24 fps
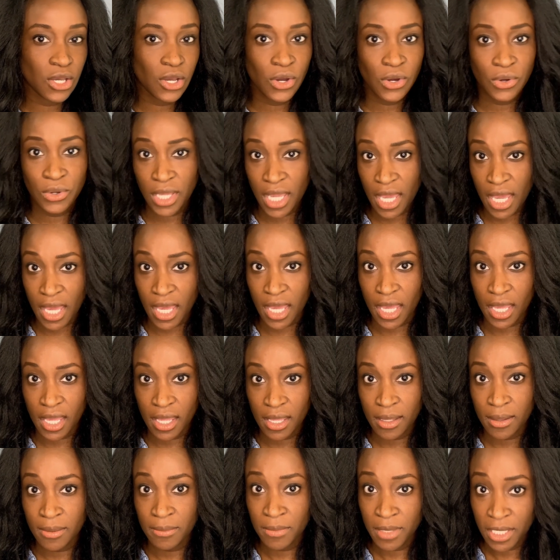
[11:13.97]
oh yeah,
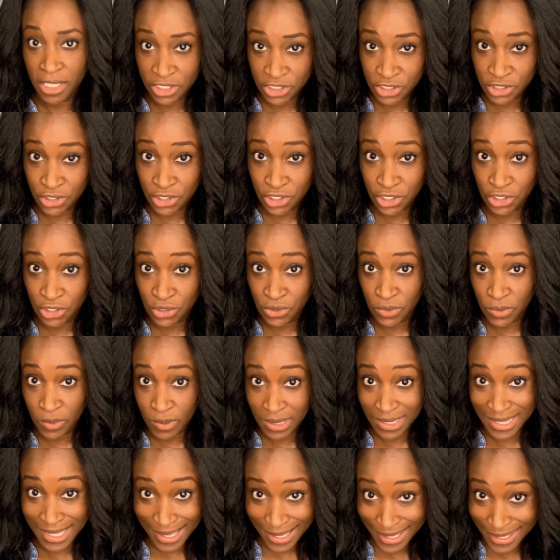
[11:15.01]
make sure you
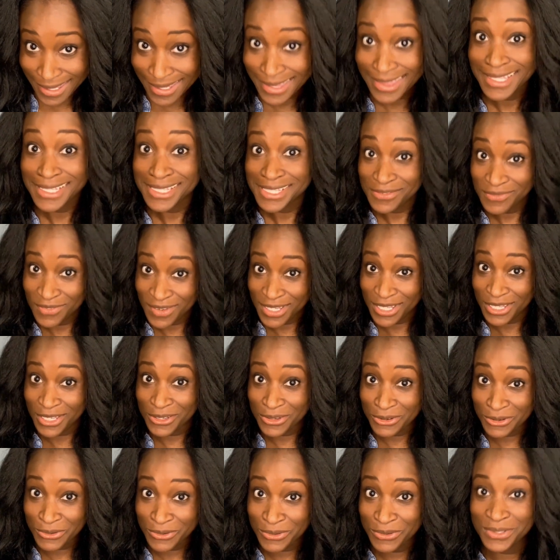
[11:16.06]
like this
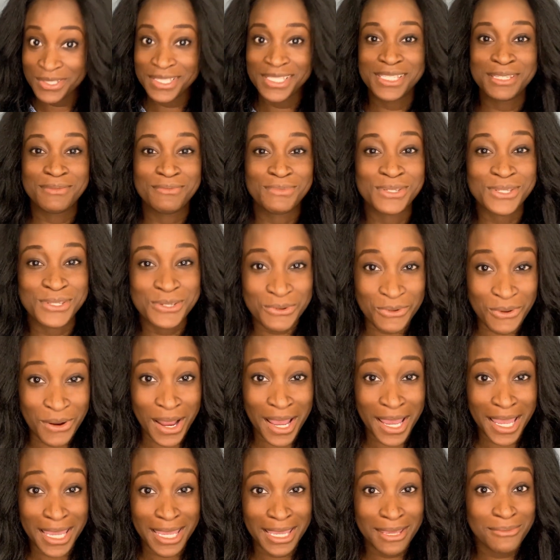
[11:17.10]
video,
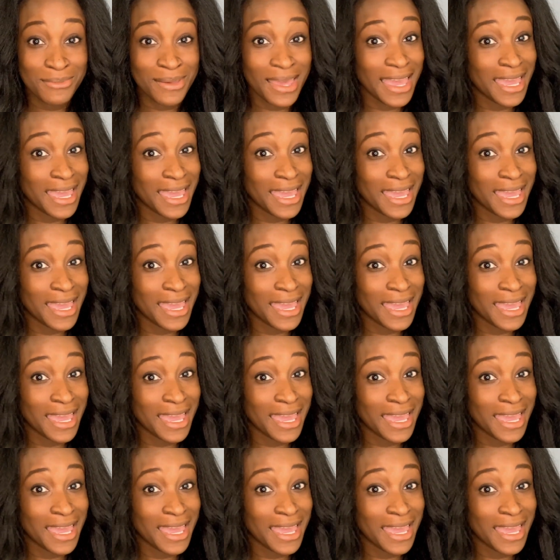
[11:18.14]
subscribe,